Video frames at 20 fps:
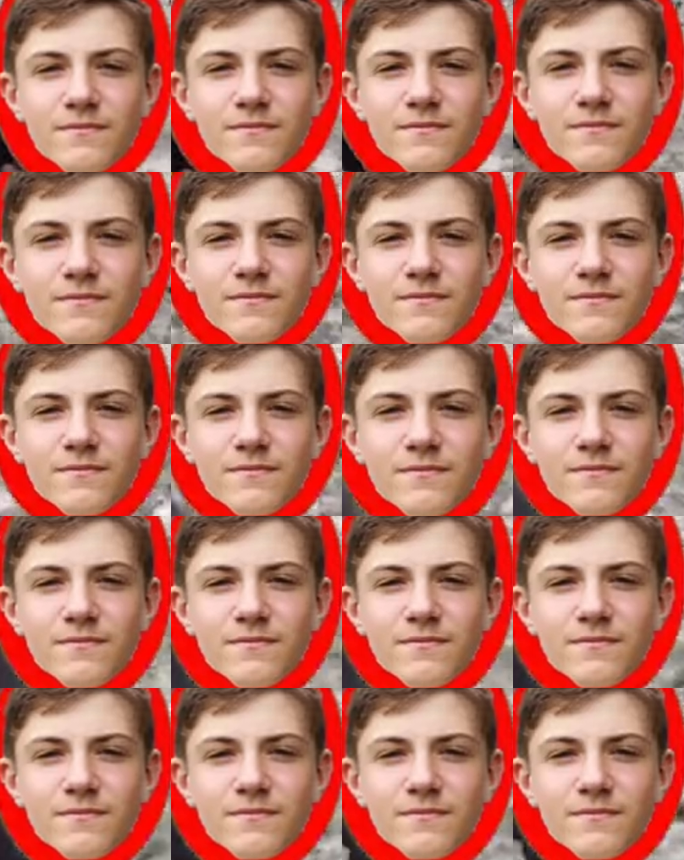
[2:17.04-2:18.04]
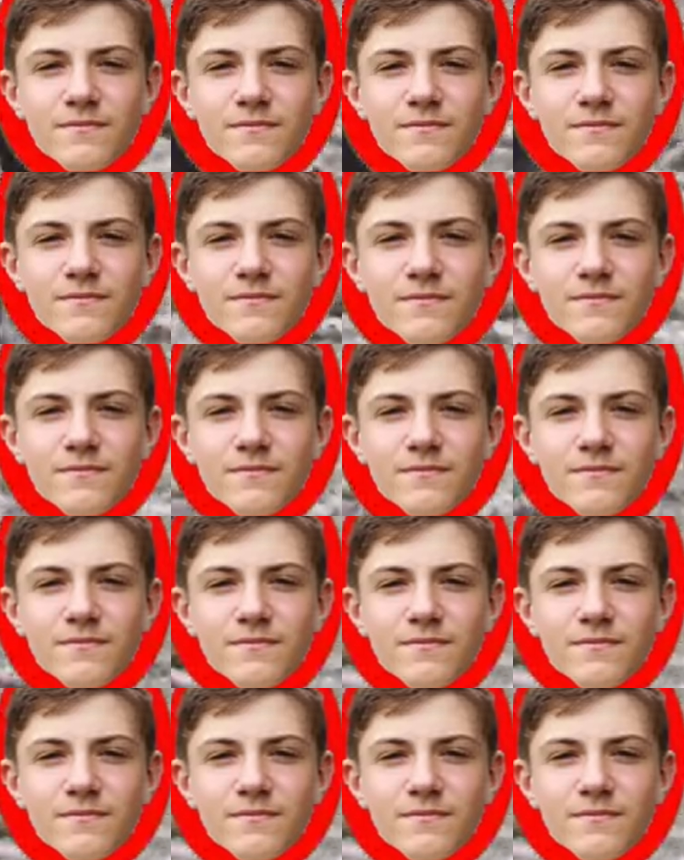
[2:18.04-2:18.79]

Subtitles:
[no speech]